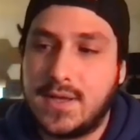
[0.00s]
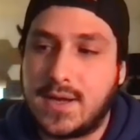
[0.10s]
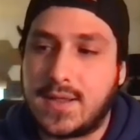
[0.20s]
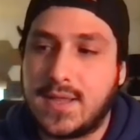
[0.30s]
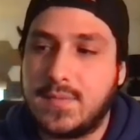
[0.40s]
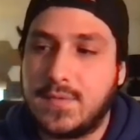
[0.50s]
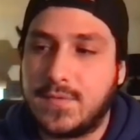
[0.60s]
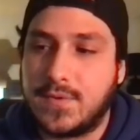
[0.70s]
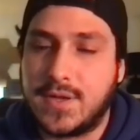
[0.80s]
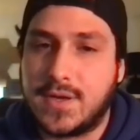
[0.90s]
And I think
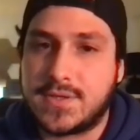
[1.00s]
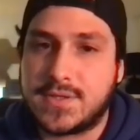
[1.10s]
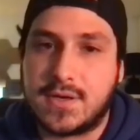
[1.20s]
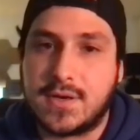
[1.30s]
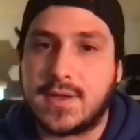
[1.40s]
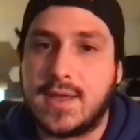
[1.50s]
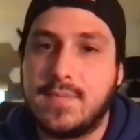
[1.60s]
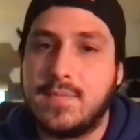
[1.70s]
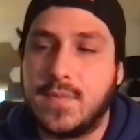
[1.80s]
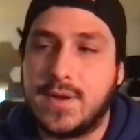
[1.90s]
before the All-Star
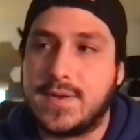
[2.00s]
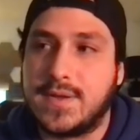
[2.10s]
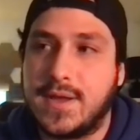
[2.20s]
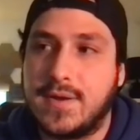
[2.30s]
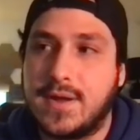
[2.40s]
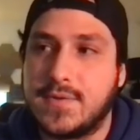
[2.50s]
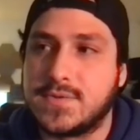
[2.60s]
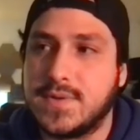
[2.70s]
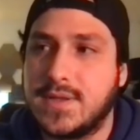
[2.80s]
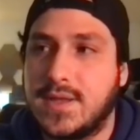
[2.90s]
game went down, I
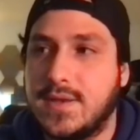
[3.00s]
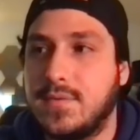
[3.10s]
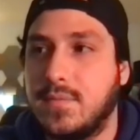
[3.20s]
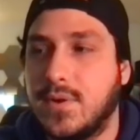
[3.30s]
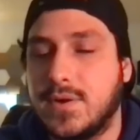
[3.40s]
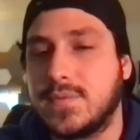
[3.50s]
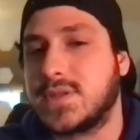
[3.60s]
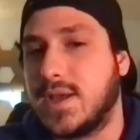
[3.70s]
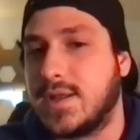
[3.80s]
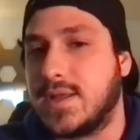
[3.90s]
was reading that Murray
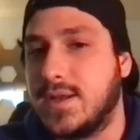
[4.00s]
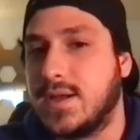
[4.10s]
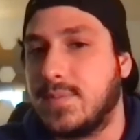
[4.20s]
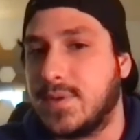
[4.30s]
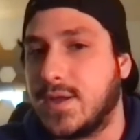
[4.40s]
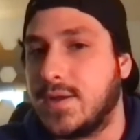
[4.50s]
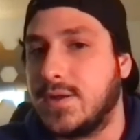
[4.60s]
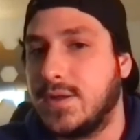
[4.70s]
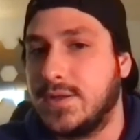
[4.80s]
was kind of heating up again.